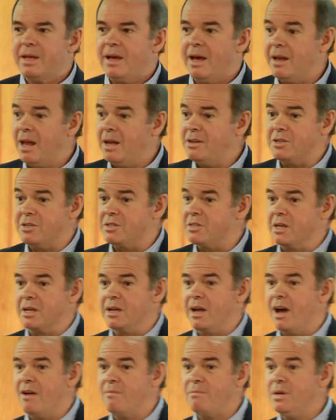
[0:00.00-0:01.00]
And I just
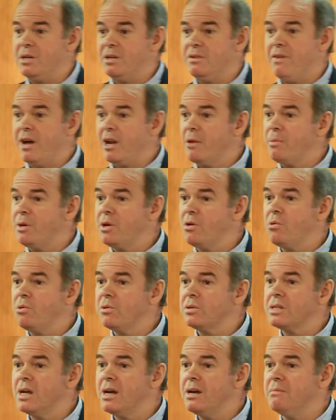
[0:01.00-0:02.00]
think I've been developing all
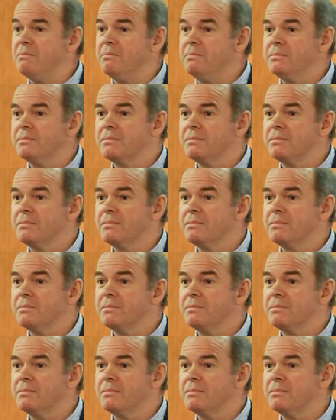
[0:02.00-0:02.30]
the time.